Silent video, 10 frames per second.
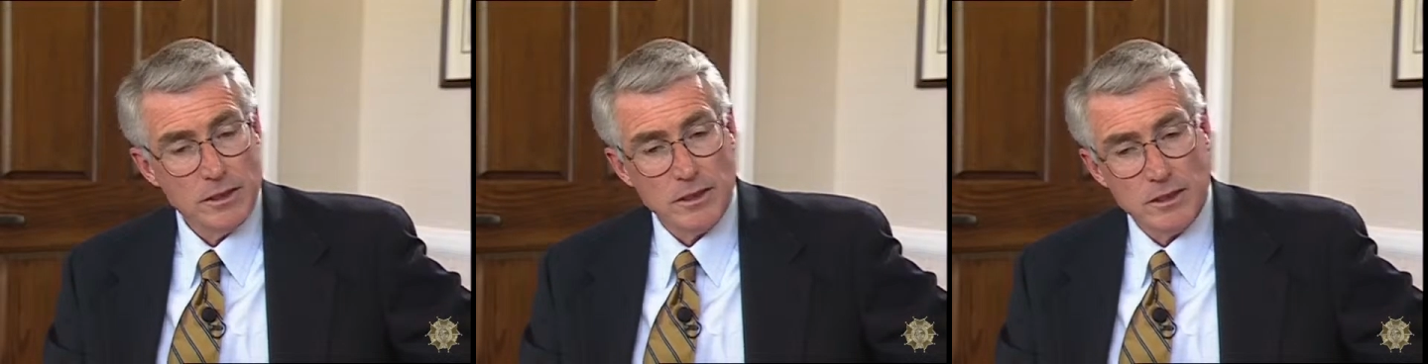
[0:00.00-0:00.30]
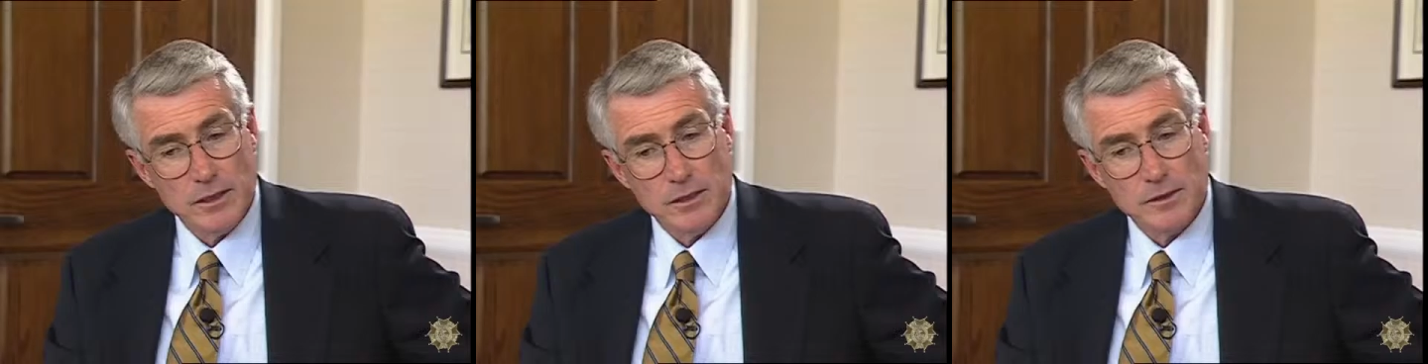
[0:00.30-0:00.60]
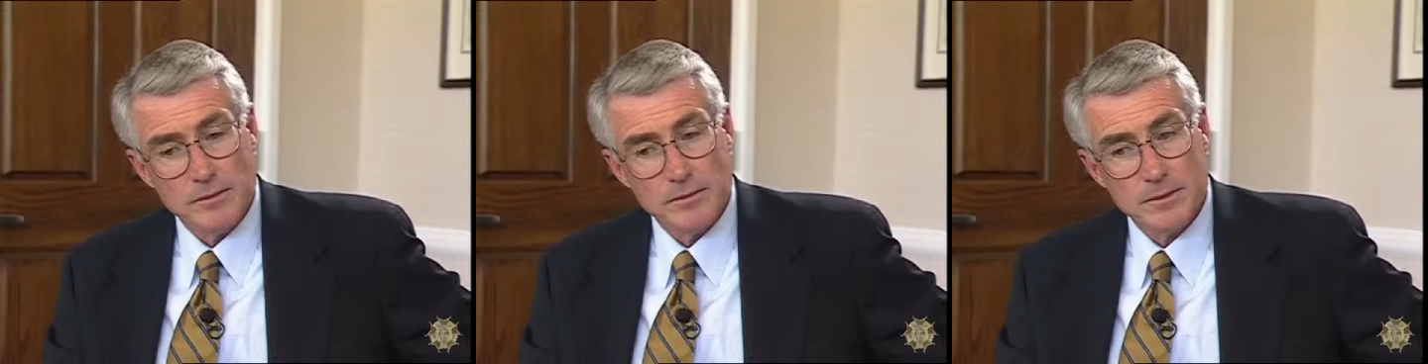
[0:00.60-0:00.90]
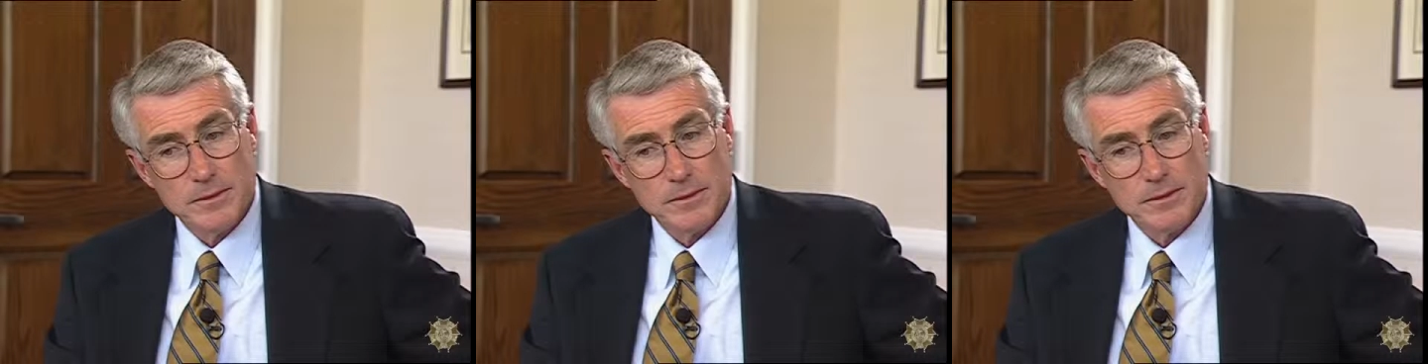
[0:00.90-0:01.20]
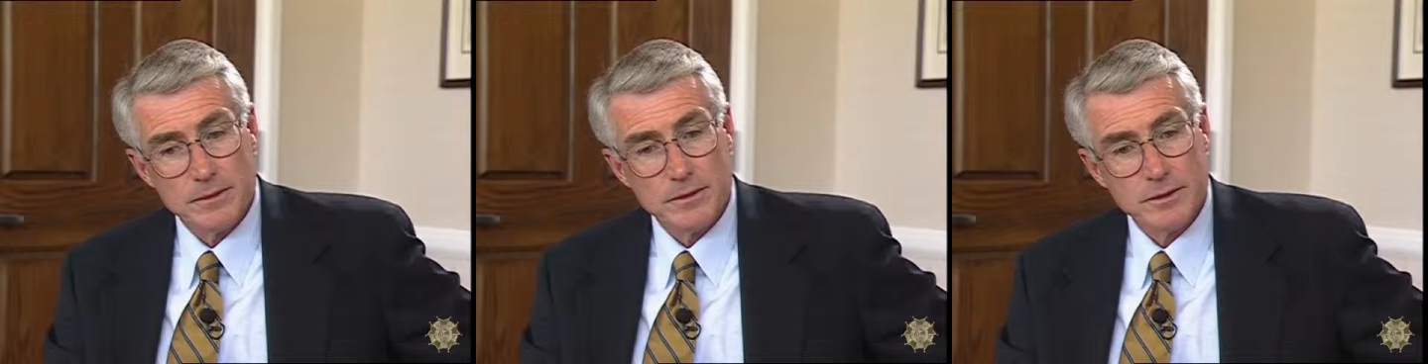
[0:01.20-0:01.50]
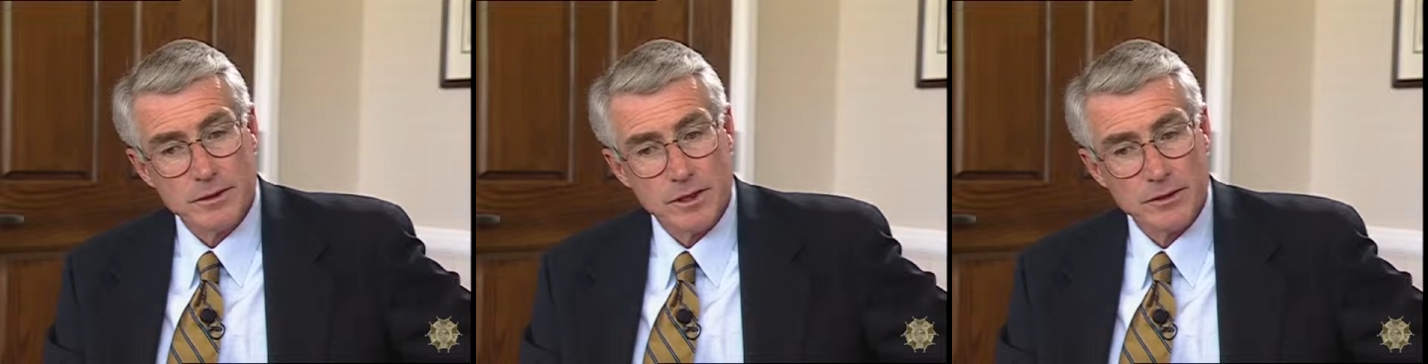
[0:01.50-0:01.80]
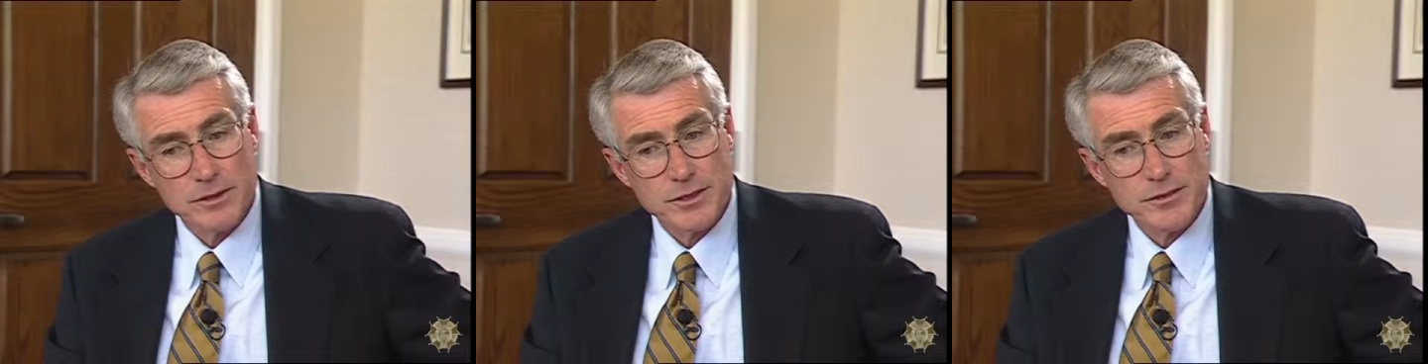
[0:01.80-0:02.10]
to talk
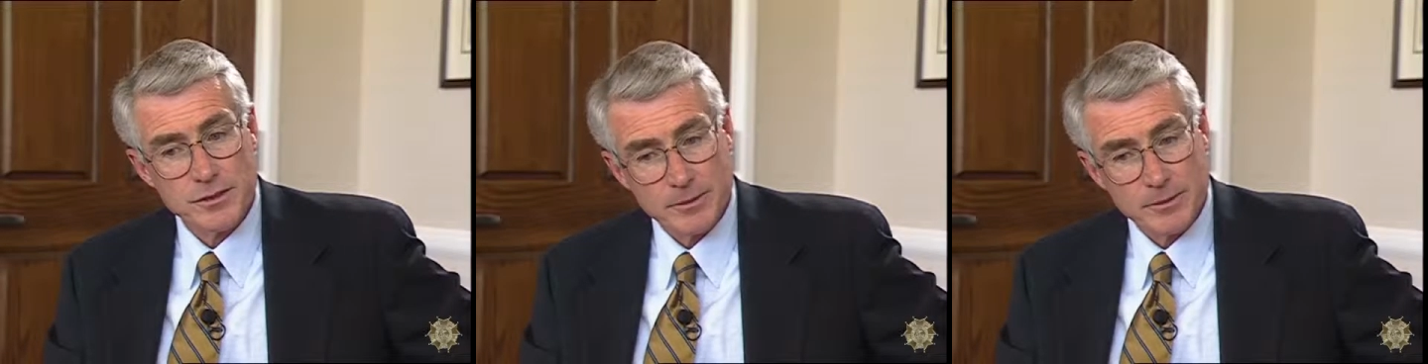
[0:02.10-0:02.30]
to students.